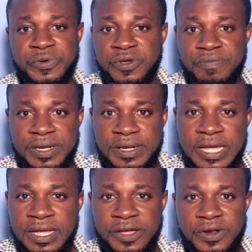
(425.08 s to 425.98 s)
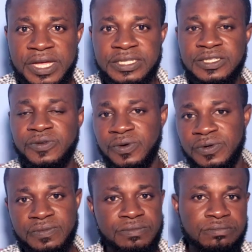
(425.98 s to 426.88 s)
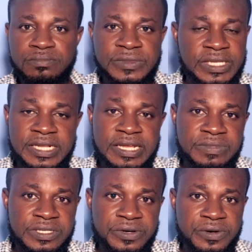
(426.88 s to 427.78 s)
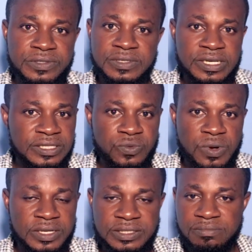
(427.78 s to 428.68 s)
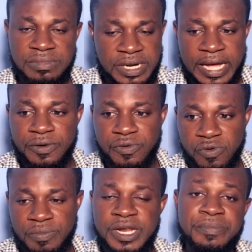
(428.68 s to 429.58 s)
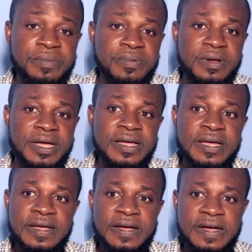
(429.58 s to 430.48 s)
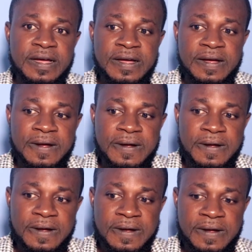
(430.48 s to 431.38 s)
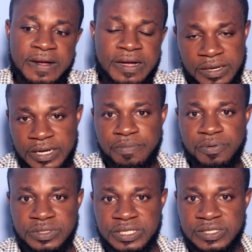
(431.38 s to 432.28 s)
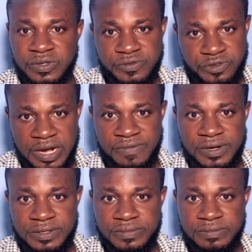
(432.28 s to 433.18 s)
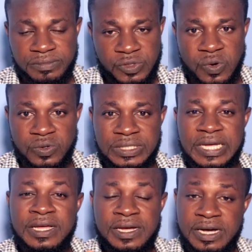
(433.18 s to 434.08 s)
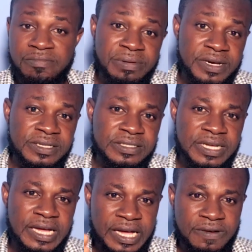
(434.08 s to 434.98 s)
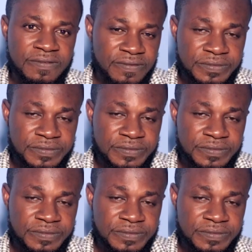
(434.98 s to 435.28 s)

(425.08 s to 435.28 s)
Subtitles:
we've been educating you on. Take them serious. It works. I know many people are in the process of traveling because companies have